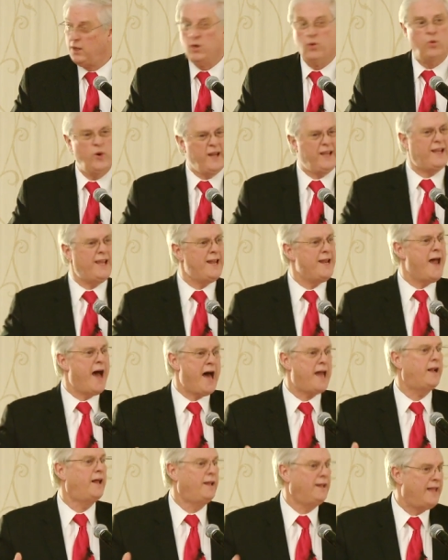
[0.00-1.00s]
We
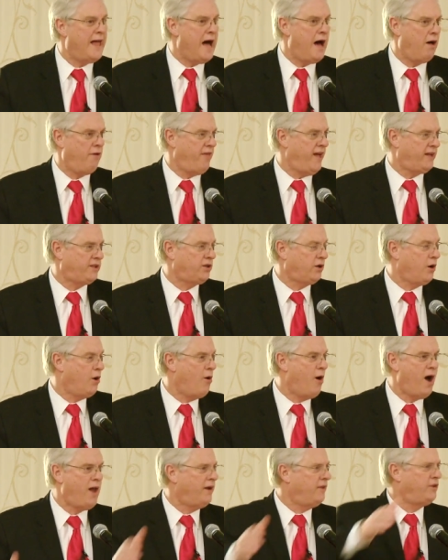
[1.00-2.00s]
cannot allow that to go on,